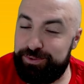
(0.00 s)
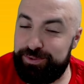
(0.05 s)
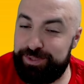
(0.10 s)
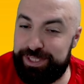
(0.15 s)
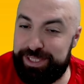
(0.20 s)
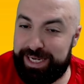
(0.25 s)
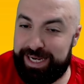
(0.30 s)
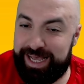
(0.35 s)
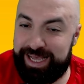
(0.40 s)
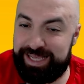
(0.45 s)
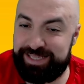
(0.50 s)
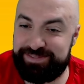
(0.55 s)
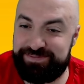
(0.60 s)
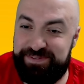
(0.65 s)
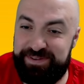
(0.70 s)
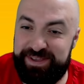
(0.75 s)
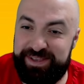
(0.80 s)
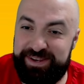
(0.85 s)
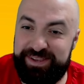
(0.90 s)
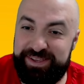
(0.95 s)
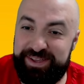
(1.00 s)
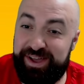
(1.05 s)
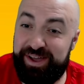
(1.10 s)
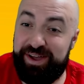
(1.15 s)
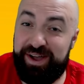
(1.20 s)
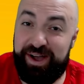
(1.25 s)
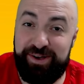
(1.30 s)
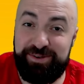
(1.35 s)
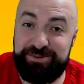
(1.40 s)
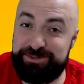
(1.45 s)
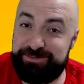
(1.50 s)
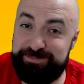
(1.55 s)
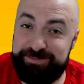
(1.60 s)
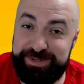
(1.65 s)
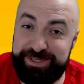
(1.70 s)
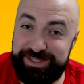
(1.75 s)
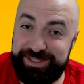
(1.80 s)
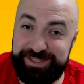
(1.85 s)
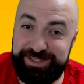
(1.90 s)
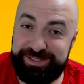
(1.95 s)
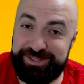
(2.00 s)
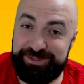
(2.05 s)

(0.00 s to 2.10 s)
in the last video? I was busy